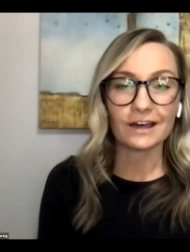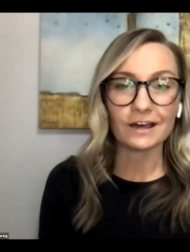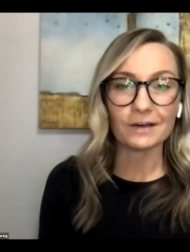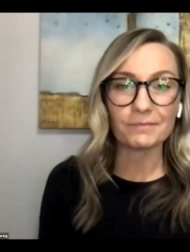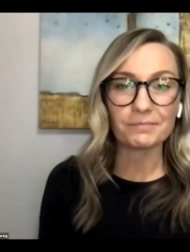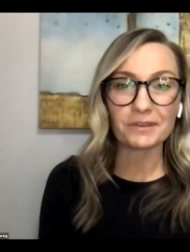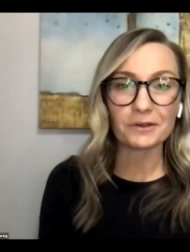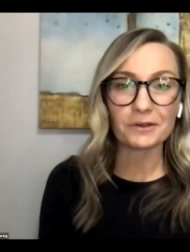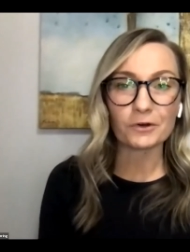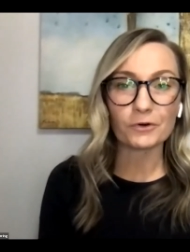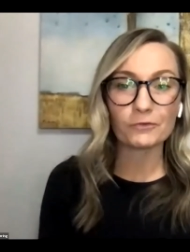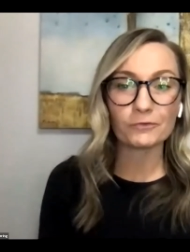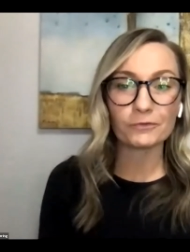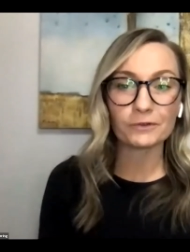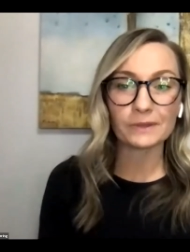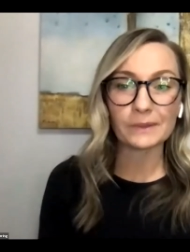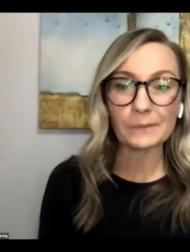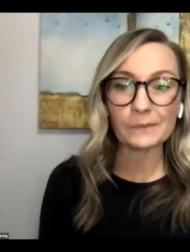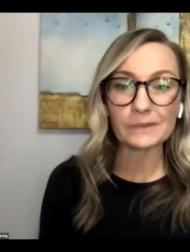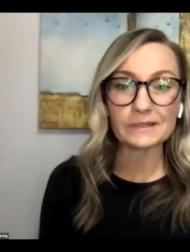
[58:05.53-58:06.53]
And
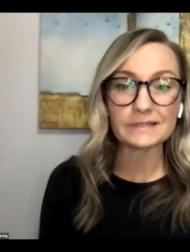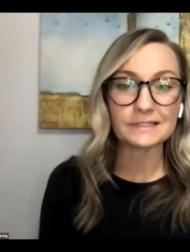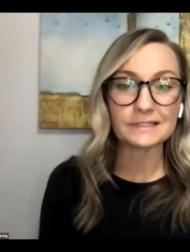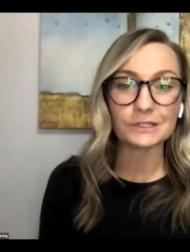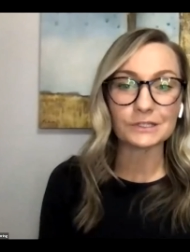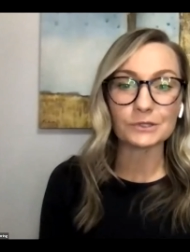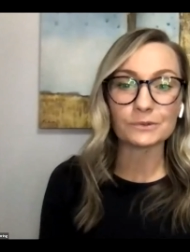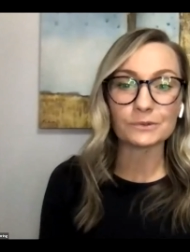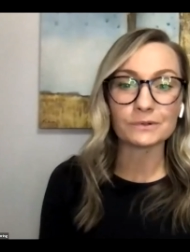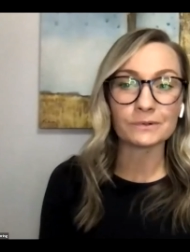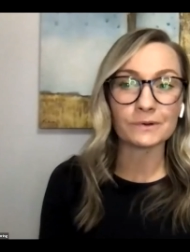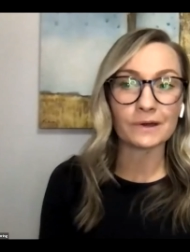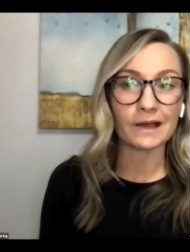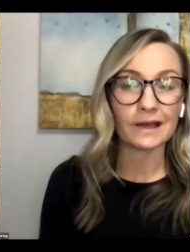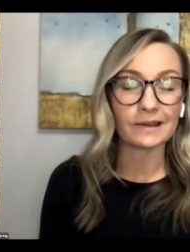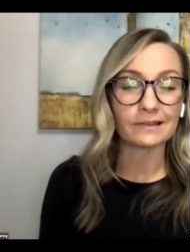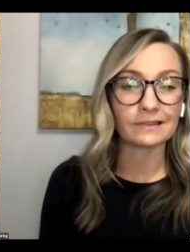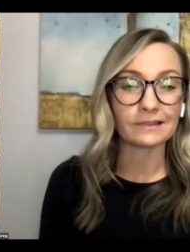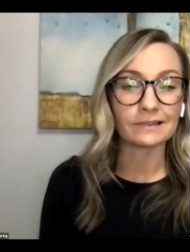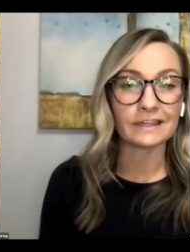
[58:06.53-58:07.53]
hopefully we'll see you
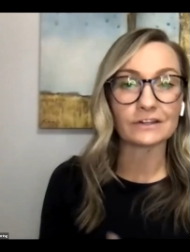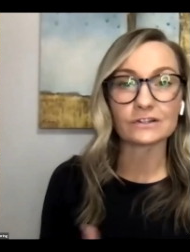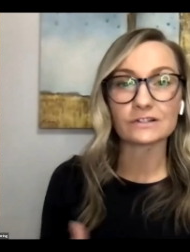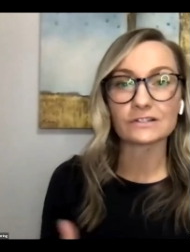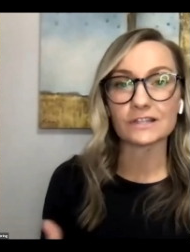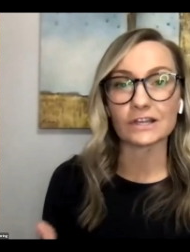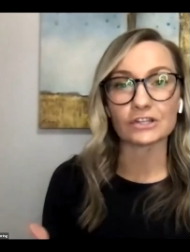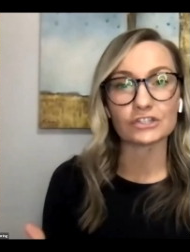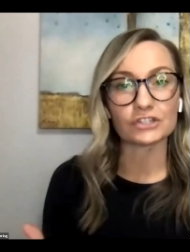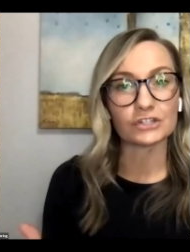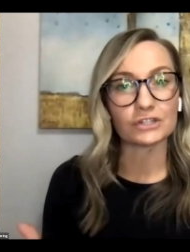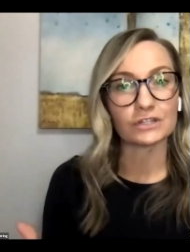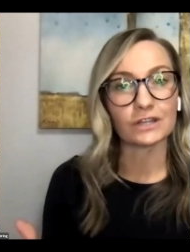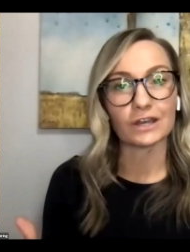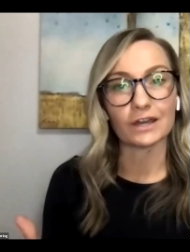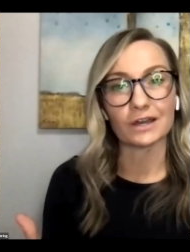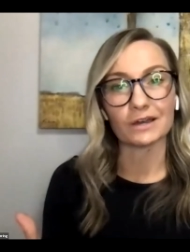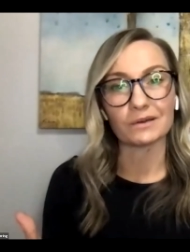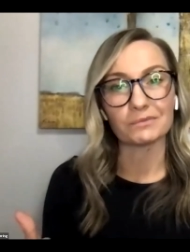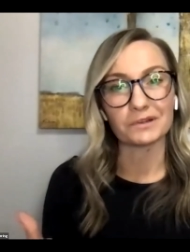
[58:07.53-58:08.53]
at a later session
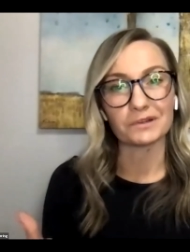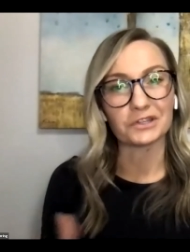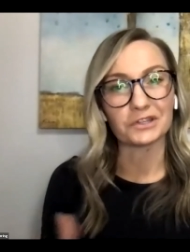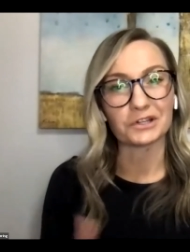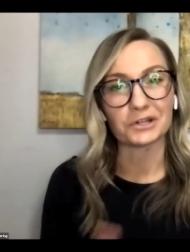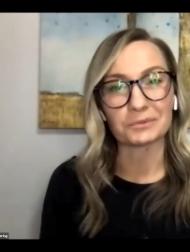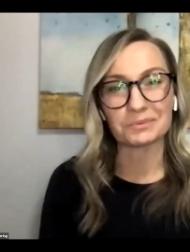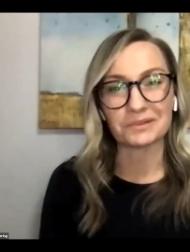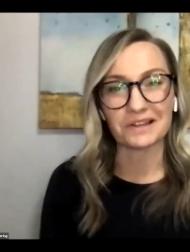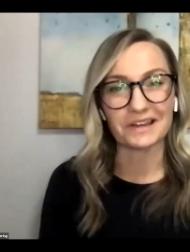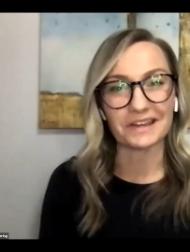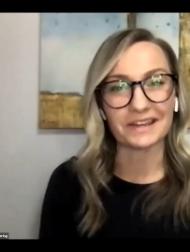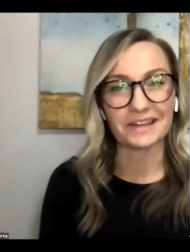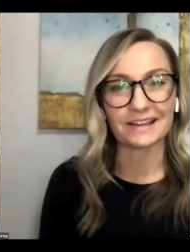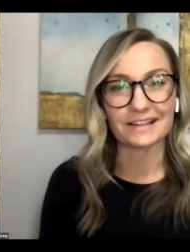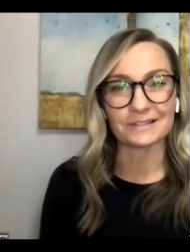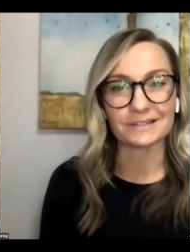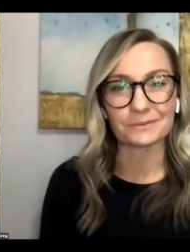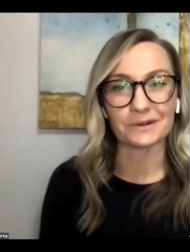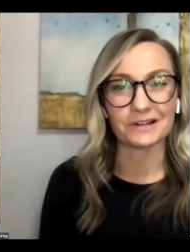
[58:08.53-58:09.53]
when you're
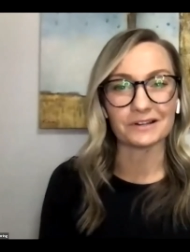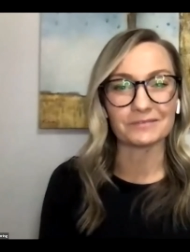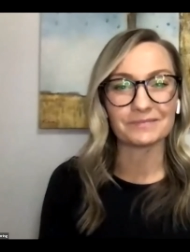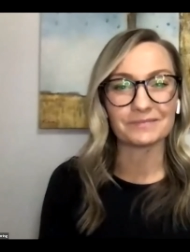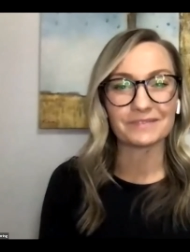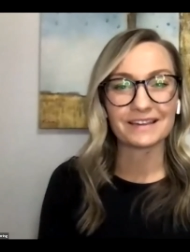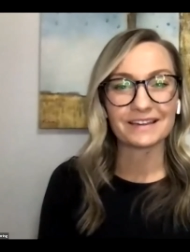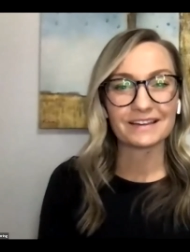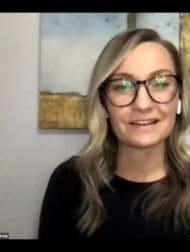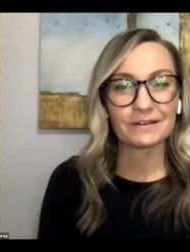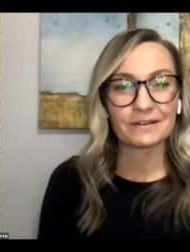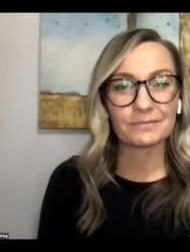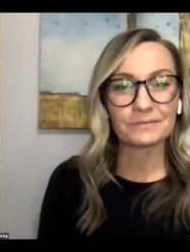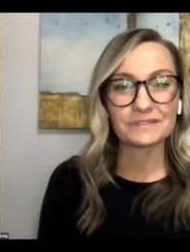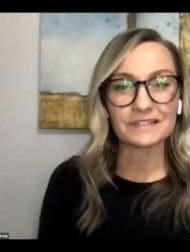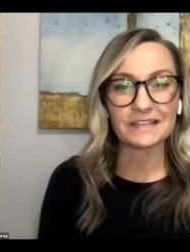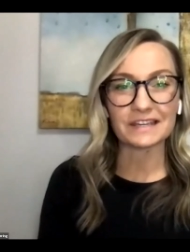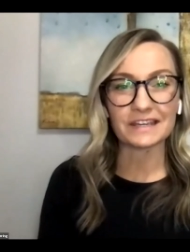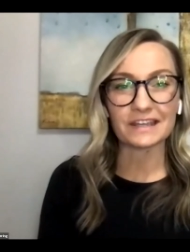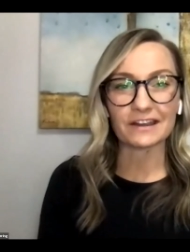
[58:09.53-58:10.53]
applying as well.
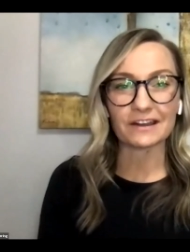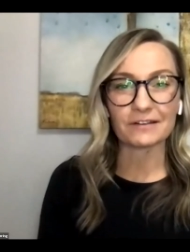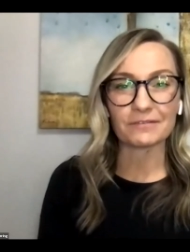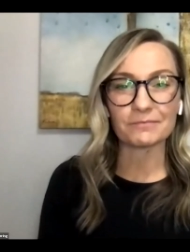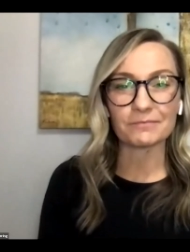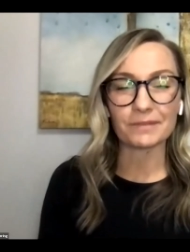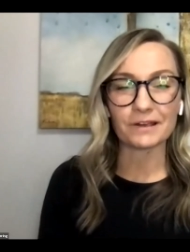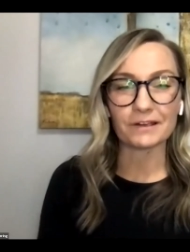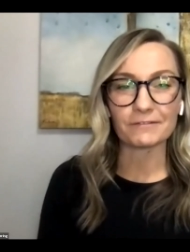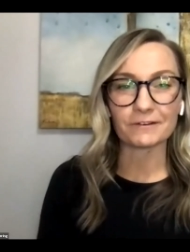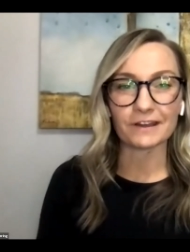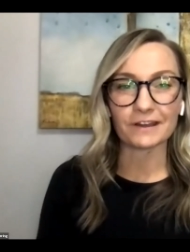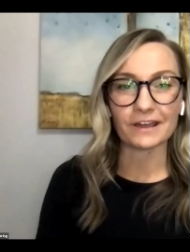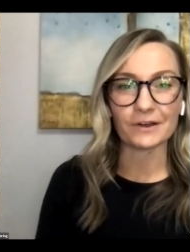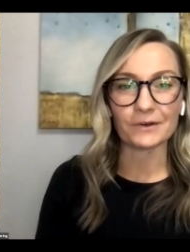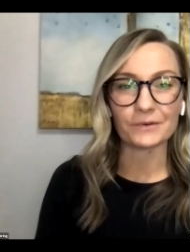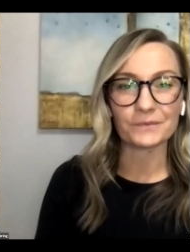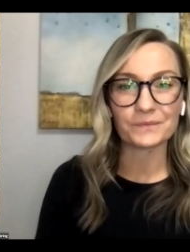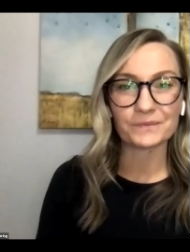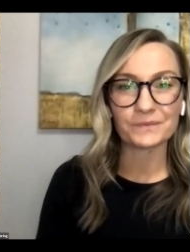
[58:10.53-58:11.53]
Take care. Bye for
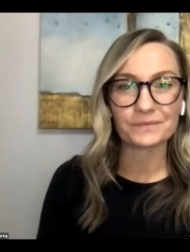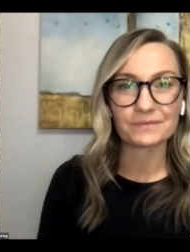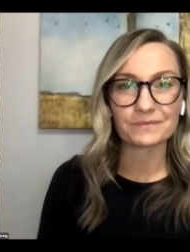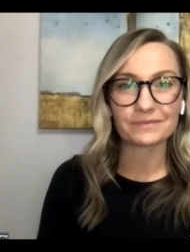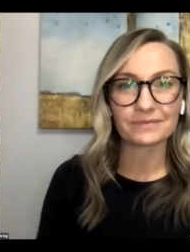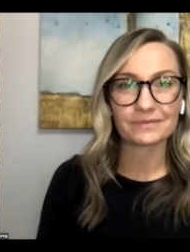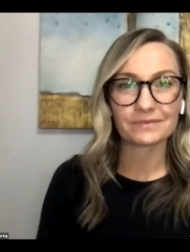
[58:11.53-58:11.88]
now.